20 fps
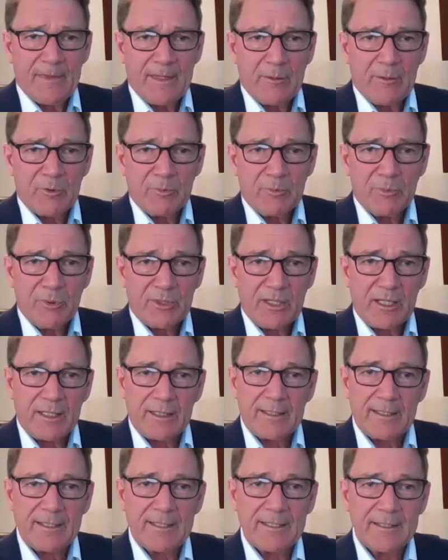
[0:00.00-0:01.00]
They were
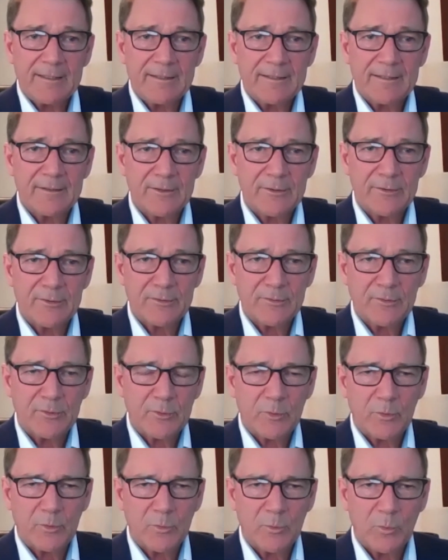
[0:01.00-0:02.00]
putting
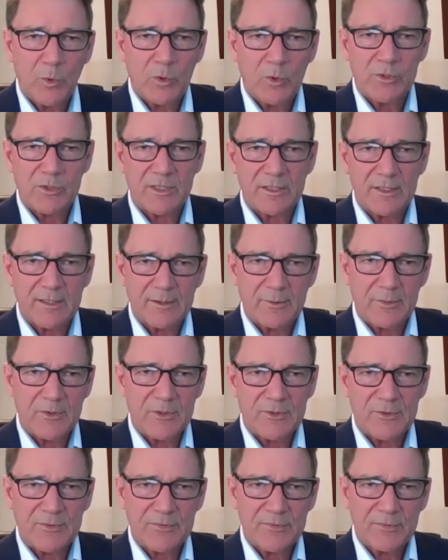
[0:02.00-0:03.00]
water that
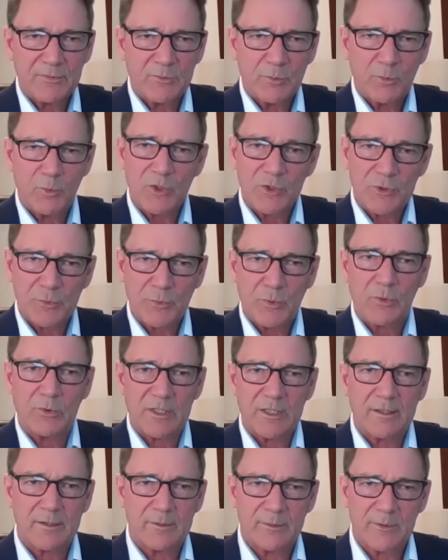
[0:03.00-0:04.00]
was wash
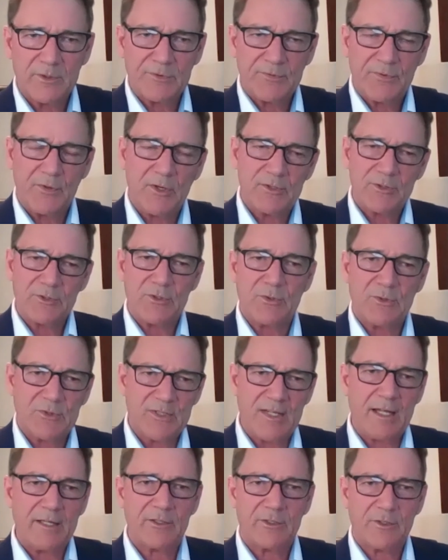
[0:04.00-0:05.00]
water that was far too
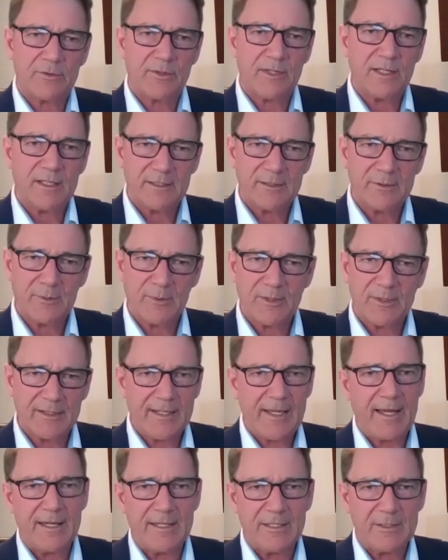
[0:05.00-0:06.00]
saturated
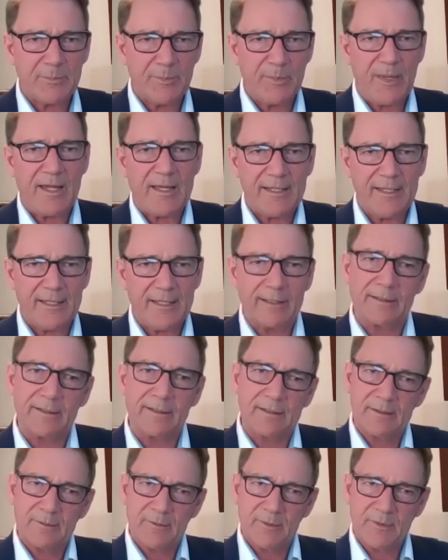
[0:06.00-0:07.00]
with gas back in,
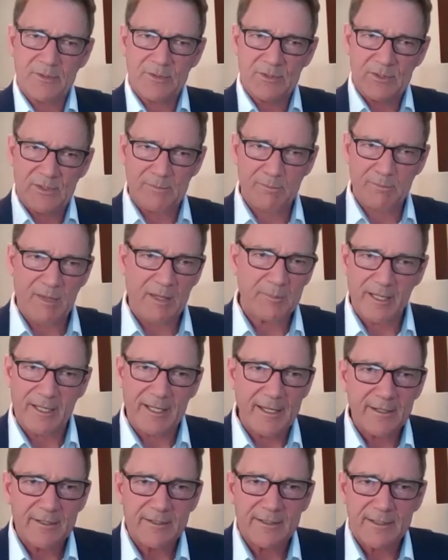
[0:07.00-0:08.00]
and it was just
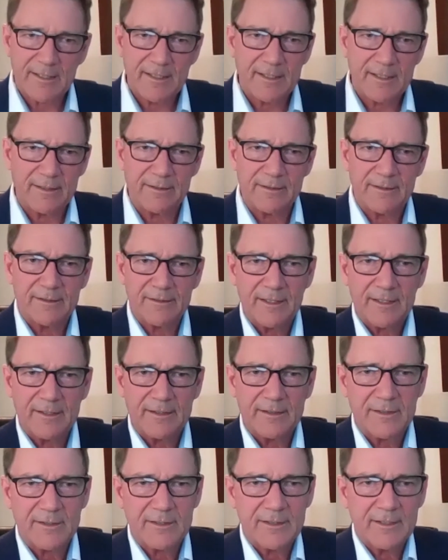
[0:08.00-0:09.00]
bubbling out again.
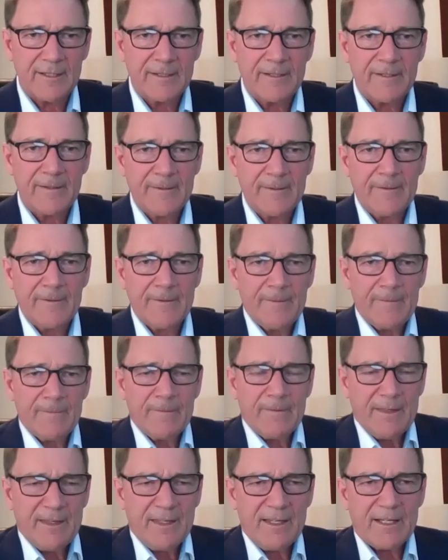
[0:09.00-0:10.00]
And
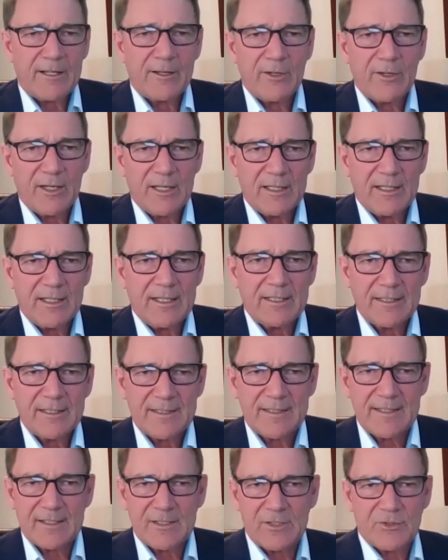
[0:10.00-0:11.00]
in
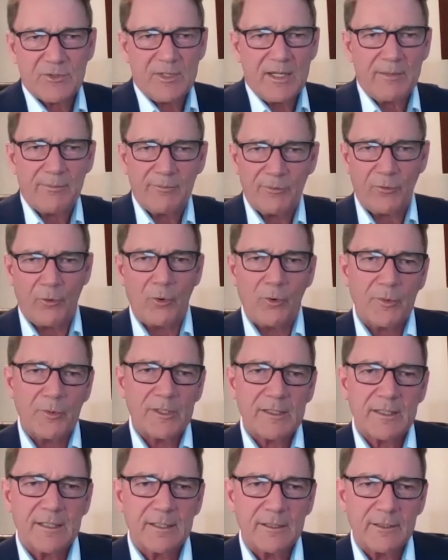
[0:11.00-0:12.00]
its extreme form,
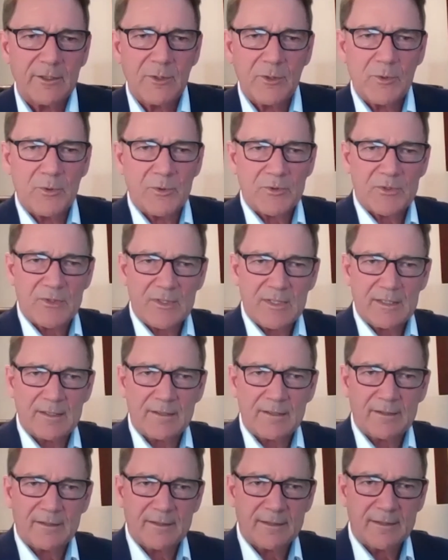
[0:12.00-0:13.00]
it can cause
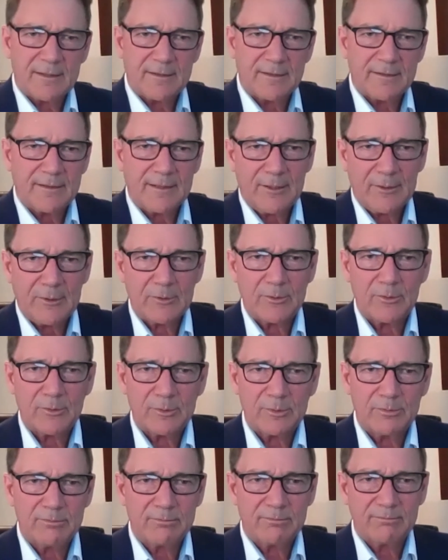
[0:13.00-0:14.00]
the
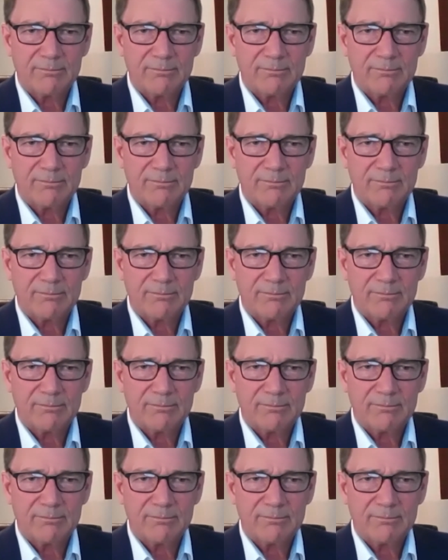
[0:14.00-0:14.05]
whole